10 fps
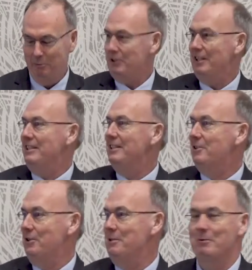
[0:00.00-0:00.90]
which I
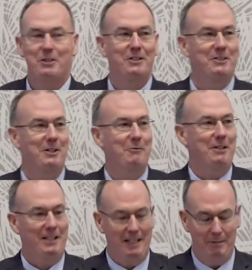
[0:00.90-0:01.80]
did 31 years ago
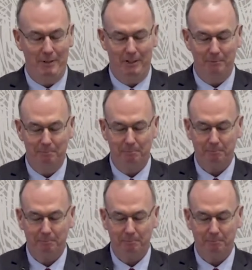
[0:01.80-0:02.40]
when I came here.